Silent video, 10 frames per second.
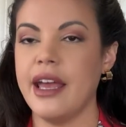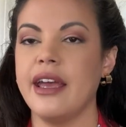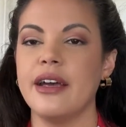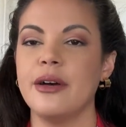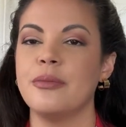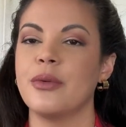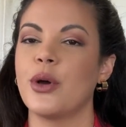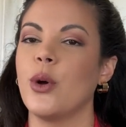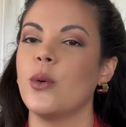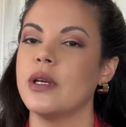am
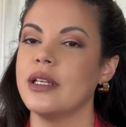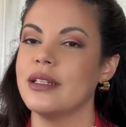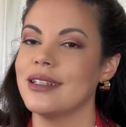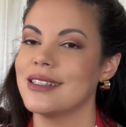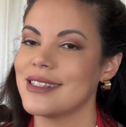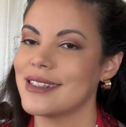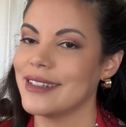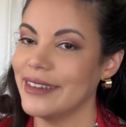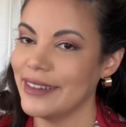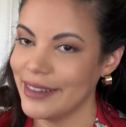going
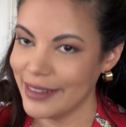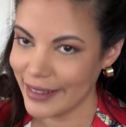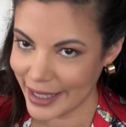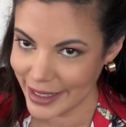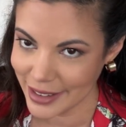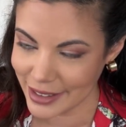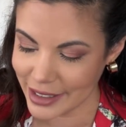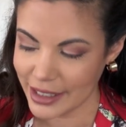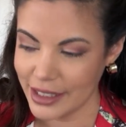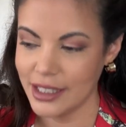
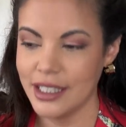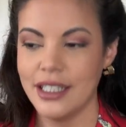slightly